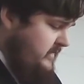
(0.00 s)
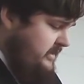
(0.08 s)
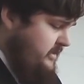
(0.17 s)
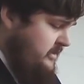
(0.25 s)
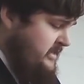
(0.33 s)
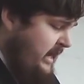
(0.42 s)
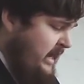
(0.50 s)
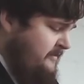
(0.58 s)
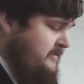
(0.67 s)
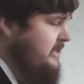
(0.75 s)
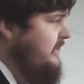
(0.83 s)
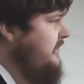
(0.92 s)
there's
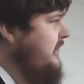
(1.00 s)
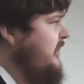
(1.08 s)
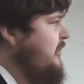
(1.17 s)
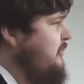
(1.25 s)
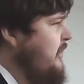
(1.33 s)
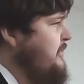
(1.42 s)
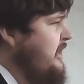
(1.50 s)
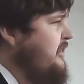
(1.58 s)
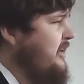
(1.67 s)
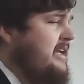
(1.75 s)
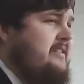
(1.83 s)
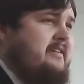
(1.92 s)
often when we
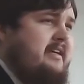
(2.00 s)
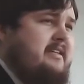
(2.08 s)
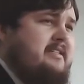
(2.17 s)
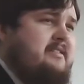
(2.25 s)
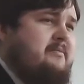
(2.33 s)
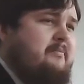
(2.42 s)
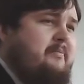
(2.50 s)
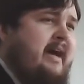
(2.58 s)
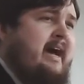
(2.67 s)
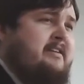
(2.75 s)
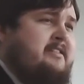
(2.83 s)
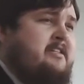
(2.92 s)
look at this
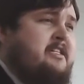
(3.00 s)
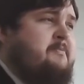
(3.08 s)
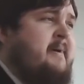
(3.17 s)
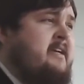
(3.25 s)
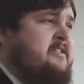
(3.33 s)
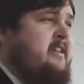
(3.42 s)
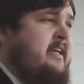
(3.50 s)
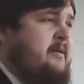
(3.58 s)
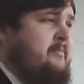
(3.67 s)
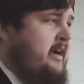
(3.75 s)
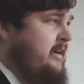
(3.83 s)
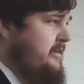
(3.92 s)
passage especially
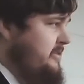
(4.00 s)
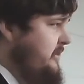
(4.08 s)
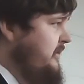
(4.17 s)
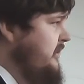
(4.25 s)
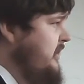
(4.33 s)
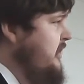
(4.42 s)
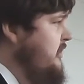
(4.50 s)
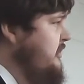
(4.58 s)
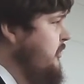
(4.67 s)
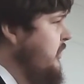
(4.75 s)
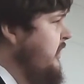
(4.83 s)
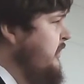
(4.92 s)
among the
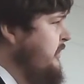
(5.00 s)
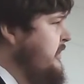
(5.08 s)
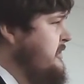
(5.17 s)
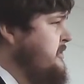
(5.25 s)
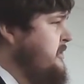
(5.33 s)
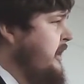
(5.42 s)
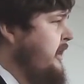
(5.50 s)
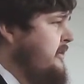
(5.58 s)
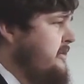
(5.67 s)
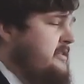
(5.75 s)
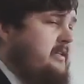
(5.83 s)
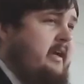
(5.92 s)
the worldly
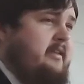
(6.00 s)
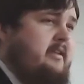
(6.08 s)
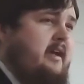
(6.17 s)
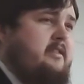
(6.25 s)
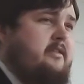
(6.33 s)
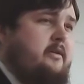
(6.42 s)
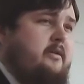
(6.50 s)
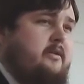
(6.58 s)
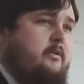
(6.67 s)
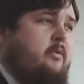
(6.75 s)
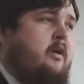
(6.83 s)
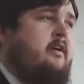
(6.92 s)
scholars and, and the,
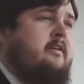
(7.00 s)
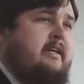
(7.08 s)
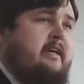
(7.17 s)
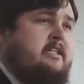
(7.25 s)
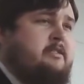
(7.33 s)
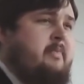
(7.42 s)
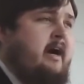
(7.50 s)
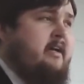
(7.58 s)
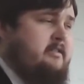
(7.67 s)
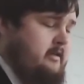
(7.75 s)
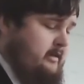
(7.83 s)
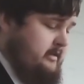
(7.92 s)
the worldly
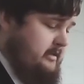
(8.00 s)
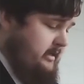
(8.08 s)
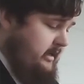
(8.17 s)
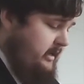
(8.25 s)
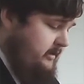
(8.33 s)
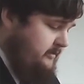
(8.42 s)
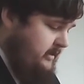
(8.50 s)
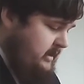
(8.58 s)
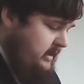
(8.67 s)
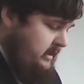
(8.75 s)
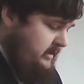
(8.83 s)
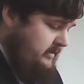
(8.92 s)
expositors of
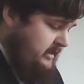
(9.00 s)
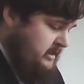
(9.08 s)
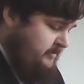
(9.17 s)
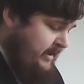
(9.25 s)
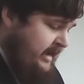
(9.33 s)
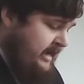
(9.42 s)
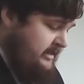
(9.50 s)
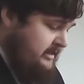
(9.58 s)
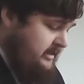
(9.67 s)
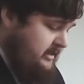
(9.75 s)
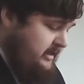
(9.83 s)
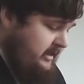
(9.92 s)
this
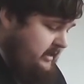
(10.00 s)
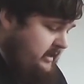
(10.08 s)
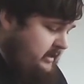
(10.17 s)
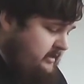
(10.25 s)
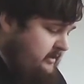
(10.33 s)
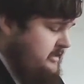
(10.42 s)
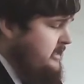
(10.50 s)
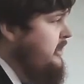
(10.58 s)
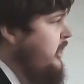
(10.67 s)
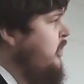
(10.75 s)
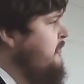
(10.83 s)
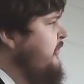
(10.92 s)
passage there's an
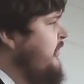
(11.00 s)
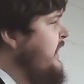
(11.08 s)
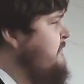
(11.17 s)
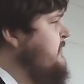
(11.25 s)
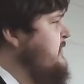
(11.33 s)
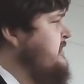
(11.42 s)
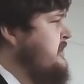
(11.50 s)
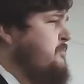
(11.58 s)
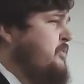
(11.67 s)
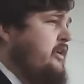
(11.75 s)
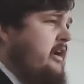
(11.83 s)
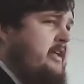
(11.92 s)
overemphasis
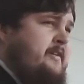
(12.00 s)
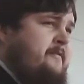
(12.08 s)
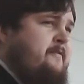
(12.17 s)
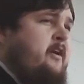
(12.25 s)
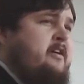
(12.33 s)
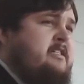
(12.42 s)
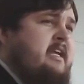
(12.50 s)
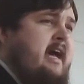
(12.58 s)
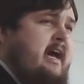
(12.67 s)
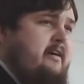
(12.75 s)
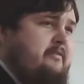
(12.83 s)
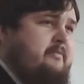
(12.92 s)
put on the first
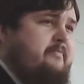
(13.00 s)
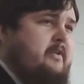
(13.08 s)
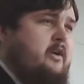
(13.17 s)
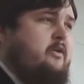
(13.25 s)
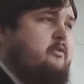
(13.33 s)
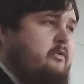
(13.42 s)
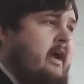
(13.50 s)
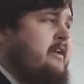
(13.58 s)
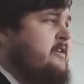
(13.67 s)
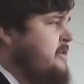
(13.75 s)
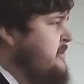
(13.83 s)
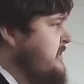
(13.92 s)
half
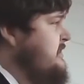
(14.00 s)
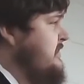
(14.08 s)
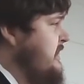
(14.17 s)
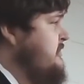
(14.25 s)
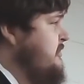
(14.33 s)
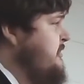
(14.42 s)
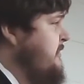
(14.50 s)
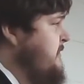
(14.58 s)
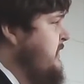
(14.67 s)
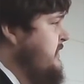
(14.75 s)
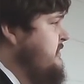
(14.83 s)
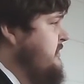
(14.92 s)
render to caesar the
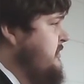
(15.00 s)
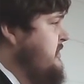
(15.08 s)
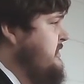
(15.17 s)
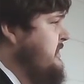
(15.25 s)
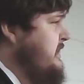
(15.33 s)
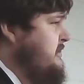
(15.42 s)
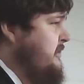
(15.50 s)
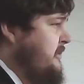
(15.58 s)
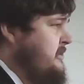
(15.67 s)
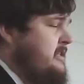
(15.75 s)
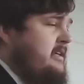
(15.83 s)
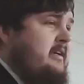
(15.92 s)
things that are
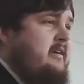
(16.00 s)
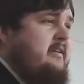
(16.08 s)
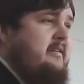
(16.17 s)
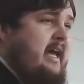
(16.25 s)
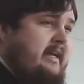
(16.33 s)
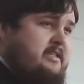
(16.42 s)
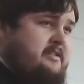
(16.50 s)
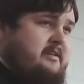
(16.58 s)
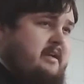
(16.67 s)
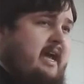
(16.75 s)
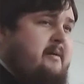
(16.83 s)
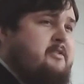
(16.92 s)
caesar's that's
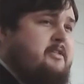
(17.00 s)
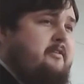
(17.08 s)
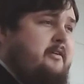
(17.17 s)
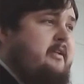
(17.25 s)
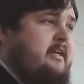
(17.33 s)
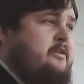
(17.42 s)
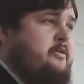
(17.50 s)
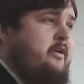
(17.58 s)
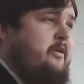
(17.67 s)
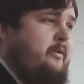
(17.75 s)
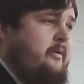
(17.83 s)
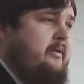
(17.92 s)
absolutely
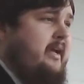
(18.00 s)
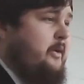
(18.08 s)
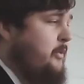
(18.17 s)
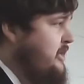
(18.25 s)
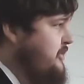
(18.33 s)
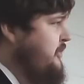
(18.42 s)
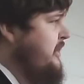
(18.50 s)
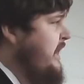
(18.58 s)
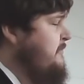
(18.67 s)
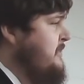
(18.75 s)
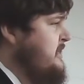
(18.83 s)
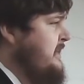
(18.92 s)
true and we should
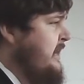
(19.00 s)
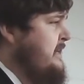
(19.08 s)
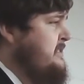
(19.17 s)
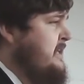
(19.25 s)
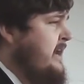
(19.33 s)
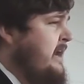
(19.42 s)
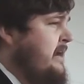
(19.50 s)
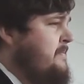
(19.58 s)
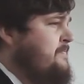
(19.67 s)
emphasize that